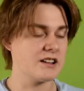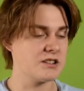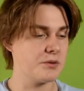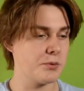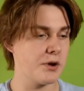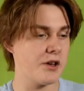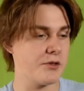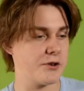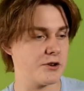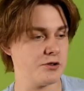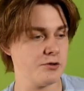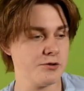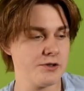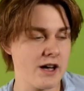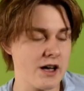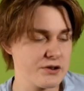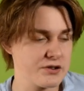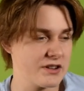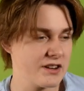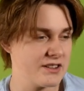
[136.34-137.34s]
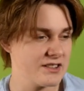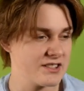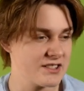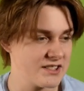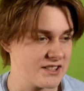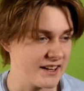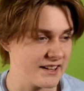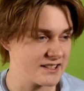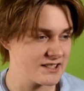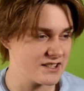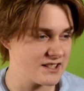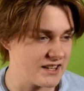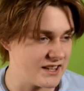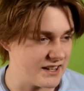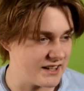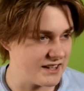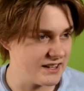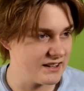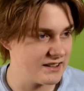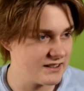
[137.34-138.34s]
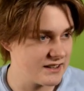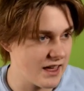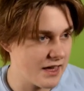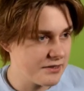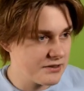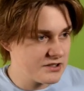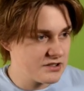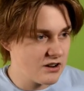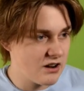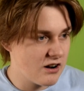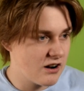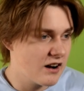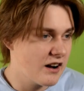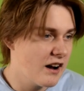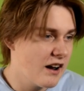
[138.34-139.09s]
we got the 2016 Death Star.